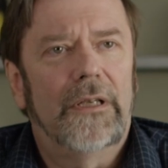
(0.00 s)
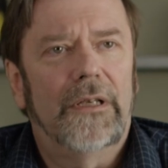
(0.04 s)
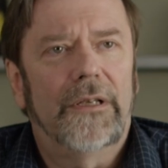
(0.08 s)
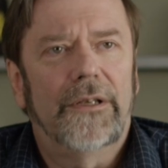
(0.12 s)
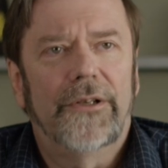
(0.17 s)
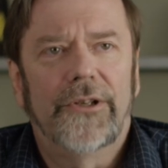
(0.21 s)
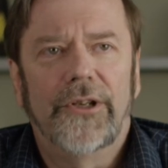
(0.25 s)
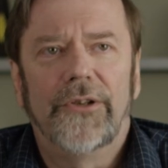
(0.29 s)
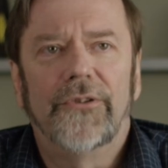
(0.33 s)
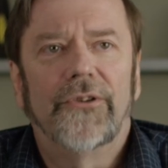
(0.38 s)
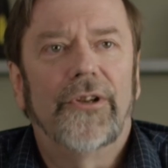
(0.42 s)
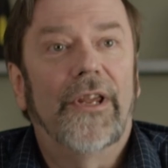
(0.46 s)

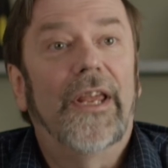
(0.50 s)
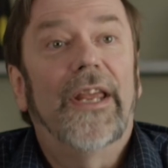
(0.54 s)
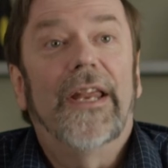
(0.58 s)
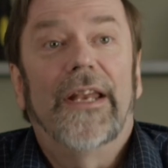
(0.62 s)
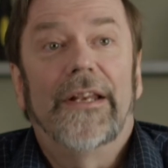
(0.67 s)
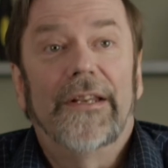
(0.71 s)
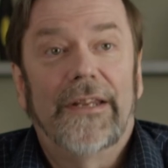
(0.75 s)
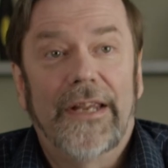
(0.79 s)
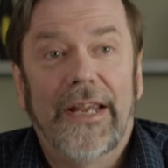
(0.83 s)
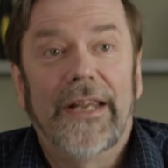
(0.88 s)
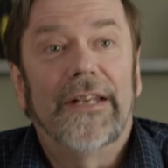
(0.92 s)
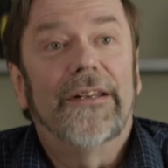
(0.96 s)

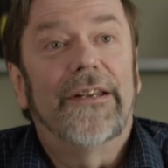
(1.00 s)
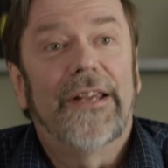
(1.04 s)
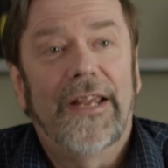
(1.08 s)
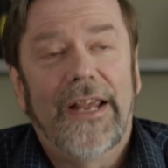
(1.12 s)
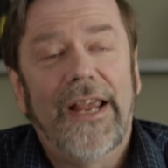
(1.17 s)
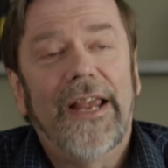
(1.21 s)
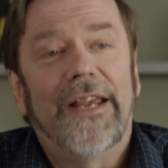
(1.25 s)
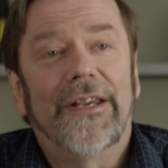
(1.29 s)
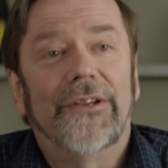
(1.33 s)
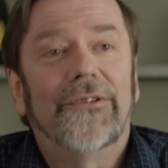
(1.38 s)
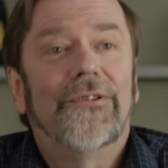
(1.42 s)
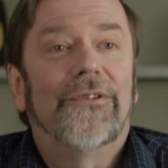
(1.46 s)
continue in
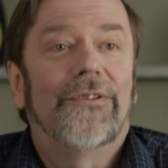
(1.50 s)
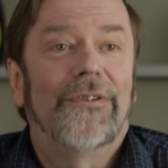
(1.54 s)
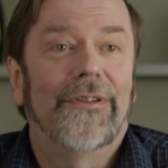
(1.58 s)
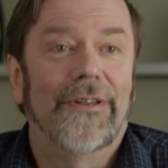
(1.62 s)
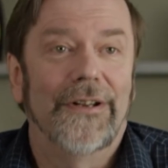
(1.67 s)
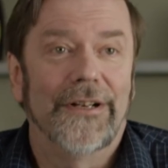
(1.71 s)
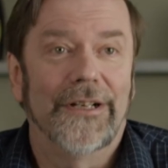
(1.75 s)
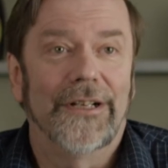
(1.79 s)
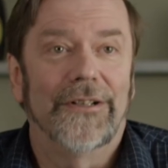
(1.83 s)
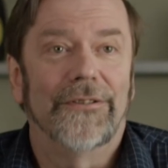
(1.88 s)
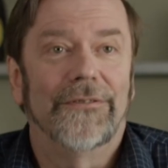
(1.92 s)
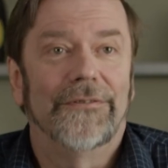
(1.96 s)
case,
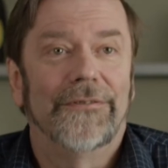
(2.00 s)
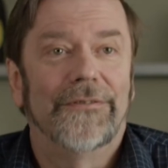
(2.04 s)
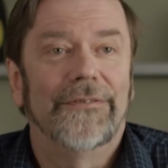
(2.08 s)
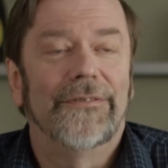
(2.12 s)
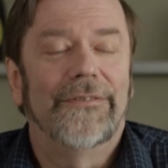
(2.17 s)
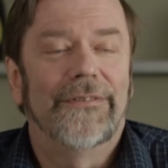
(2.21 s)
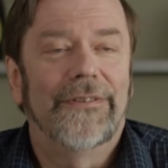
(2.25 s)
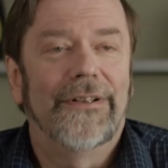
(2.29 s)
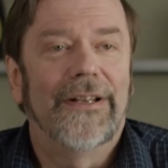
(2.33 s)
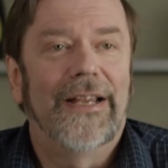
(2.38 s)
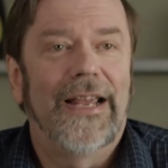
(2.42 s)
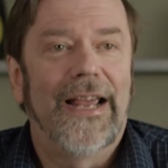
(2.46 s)
you know,
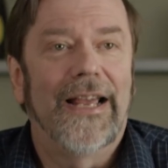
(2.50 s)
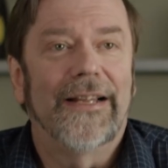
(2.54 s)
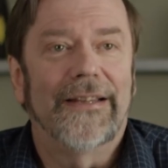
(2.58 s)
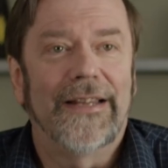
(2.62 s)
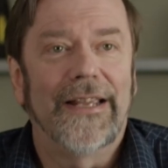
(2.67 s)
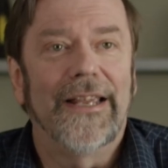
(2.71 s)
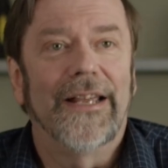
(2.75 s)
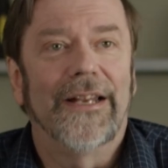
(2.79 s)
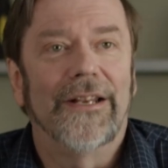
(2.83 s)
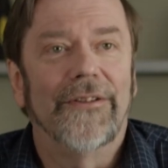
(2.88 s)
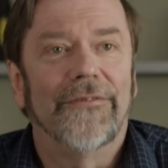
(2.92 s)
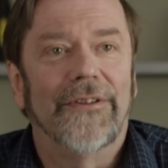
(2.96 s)
at
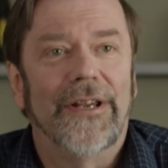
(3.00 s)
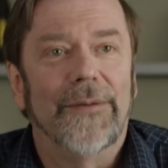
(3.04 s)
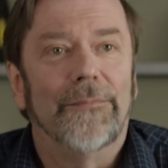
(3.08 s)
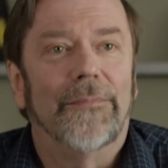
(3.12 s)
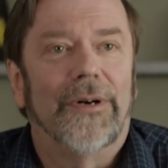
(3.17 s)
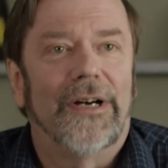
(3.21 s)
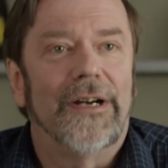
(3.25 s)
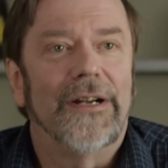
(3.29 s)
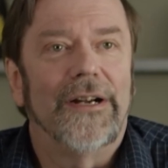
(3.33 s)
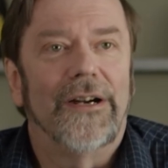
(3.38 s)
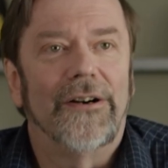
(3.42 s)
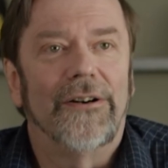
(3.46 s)
the end of
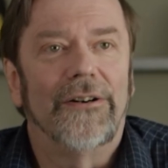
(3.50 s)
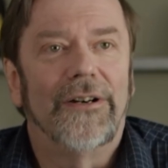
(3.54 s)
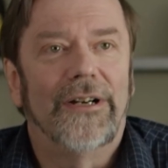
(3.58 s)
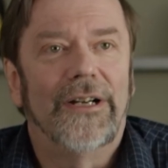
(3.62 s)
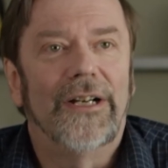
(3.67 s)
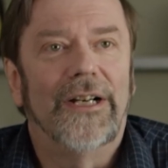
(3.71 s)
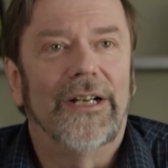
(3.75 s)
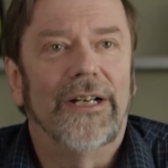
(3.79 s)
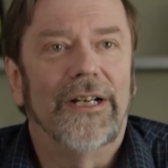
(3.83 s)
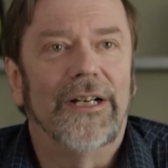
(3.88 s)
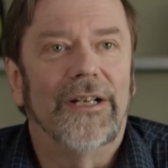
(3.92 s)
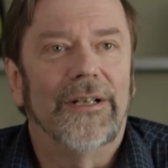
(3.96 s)
Empire
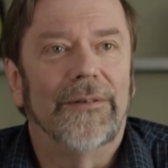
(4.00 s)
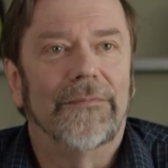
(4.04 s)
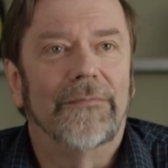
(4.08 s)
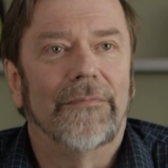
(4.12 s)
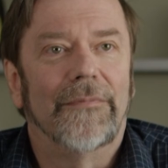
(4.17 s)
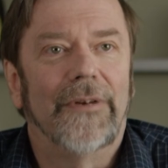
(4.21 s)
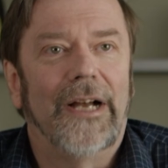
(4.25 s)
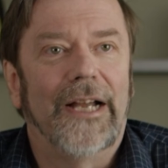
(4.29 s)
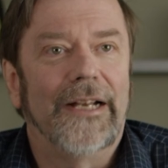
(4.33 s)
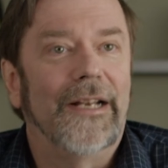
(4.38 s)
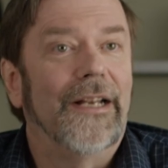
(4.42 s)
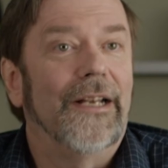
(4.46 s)

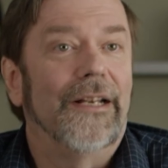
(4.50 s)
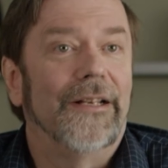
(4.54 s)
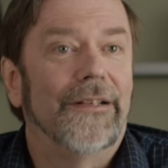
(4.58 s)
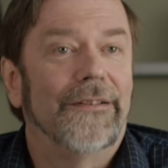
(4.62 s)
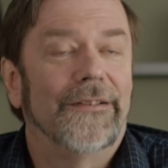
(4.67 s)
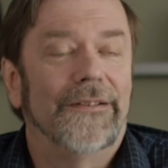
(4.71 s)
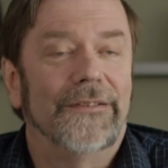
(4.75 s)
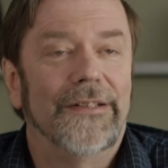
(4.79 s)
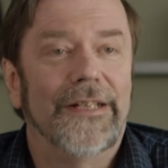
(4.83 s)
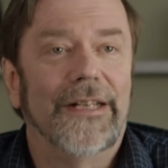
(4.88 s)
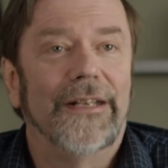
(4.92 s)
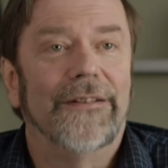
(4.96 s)
I needed
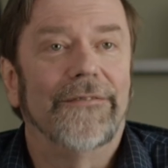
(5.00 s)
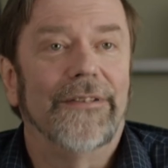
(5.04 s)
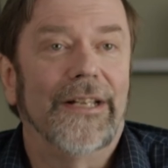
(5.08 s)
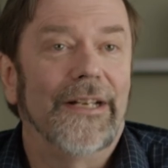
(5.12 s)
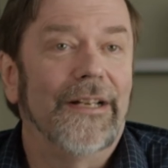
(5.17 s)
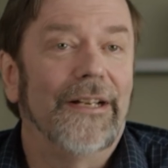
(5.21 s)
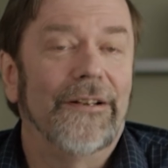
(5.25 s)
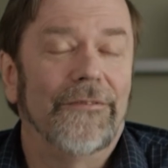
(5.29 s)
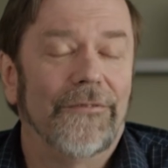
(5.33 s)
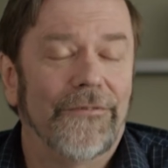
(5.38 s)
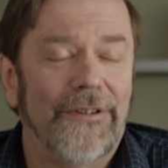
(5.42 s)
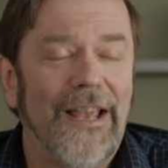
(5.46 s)
to leave.
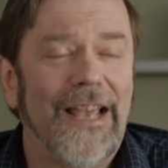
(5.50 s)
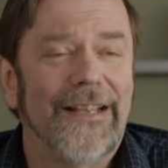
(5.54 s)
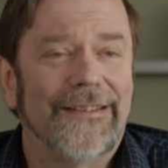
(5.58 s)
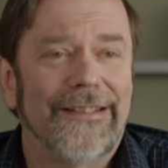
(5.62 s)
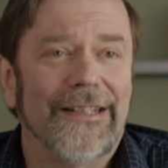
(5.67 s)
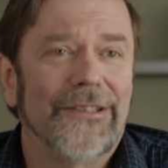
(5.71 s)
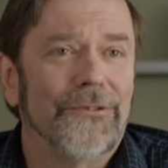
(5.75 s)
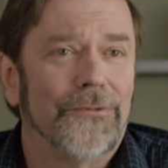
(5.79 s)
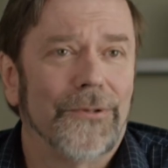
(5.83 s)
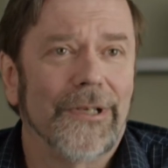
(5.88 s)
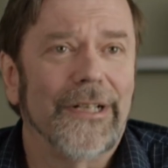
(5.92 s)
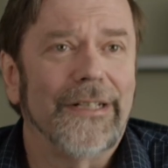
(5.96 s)
And in fact,
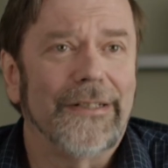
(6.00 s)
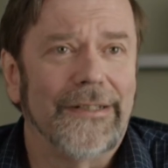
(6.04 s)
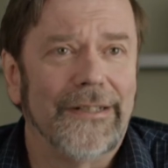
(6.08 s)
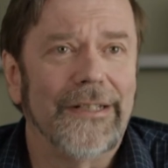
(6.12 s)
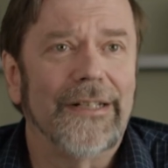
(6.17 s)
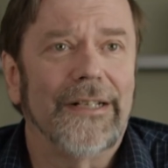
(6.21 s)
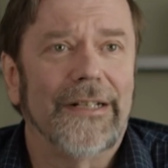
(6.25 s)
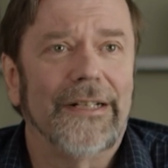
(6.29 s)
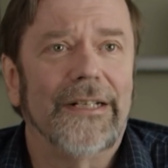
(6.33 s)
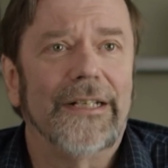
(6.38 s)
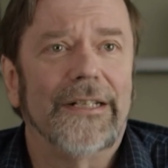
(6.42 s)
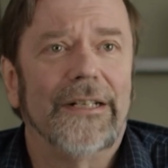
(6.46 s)
that's what I
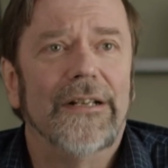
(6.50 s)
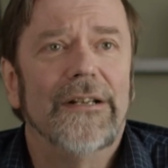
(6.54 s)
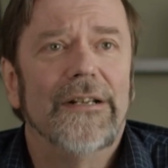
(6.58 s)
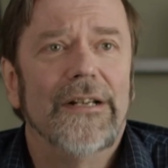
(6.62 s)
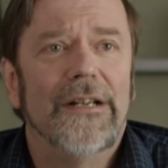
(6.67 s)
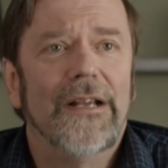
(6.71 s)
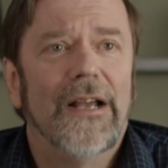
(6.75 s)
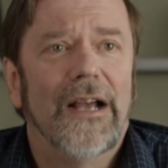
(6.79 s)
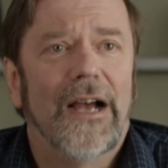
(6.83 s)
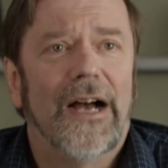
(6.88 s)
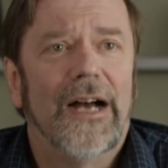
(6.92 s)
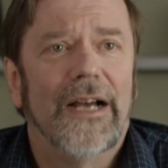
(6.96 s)
did.
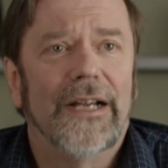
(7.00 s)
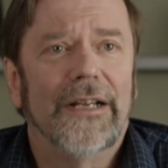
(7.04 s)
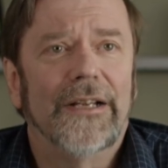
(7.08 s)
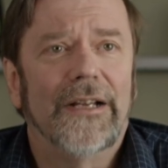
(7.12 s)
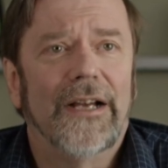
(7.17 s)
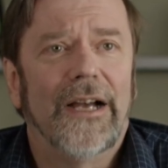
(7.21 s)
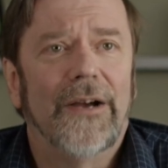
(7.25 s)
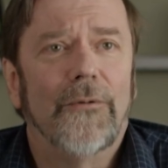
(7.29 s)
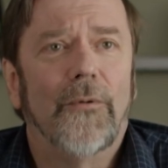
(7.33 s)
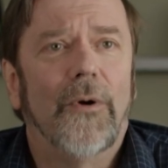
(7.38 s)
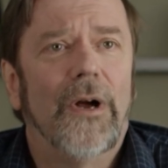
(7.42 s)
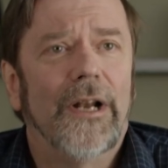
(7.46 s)

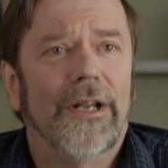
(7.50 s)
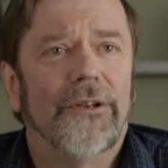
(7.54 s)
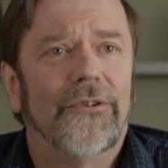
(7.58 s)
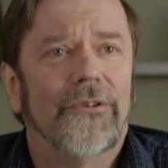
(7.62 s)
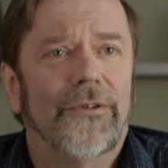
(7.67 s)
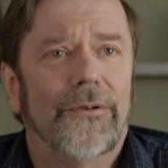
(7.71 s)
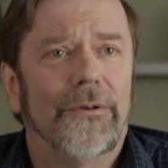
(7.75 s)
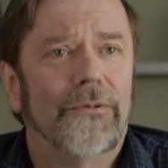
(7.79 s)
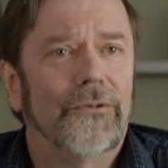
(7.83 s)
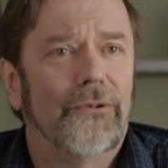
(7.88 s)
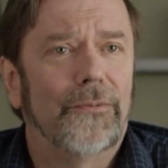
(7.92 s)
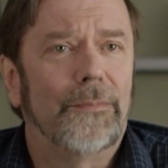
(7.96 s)
I wanted
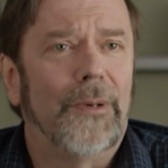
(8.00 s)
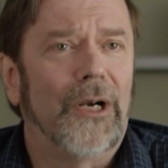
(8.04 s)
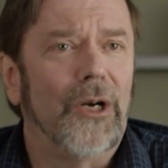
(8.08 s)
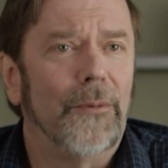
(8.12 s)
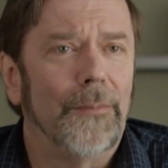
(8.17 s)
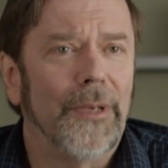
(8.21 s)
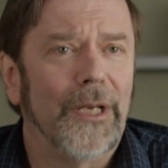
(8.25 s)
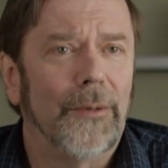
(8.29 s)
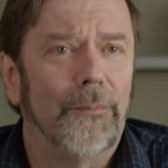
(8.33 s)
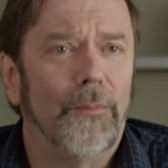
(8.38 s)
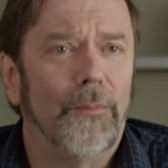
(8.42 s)
to experiment